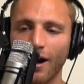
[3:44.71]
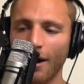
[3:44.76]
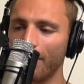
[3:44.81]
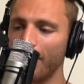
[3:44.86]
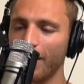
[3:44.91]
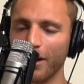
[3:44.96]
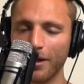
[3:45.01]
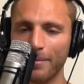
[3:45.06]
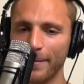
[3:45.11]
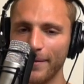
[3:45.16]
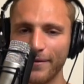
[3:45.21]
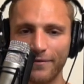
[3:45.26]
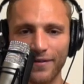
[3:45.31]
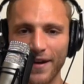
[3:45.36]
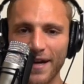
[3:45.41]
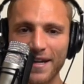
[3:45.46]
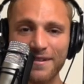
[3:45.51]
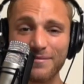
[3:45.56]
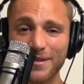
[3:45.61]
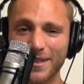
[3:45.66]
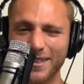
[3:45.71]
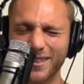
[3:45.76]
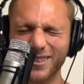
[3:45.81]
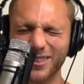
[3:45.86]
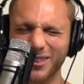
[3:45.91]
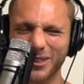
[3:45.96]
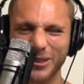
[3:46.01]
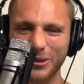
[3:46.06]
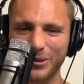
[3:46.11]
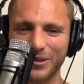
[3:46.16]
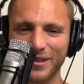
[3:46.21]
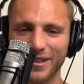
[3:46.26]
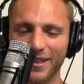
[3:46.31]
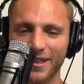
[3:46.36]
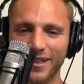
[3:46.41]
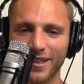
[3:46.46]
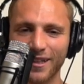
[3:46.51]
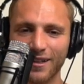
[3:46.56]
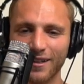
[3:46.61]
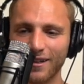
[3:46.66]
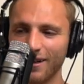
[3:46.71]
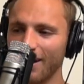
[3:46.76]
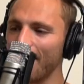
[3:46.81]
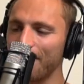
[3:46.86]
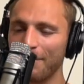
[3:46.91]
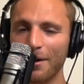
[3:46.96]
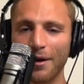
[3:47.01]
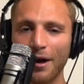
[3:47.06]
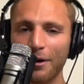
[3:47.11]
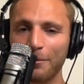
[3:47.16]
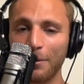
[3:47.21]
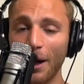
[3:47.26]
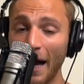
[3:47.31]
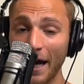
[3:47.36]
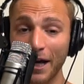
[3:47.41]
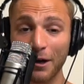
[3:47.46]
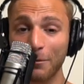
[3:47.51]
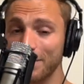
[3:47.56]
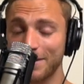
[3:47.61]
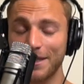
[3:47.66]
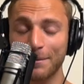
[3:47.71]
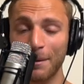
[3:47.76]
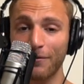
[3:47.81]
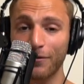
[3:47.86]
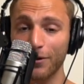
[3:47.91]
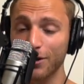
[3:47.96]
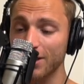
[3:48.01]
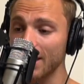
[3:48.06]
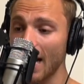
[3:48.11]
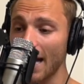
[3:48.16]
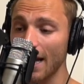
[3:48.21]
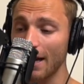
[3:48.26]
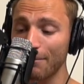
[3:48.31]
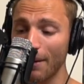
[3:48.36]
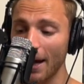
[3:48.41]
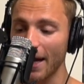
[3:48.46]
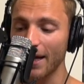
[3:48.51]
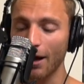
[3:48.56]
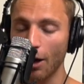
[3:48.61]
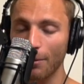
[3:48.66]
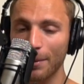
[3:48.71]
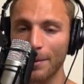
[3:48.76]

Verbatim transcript: I'm gonna be famous soon. I'm, I'm i almost did my first night, Mike.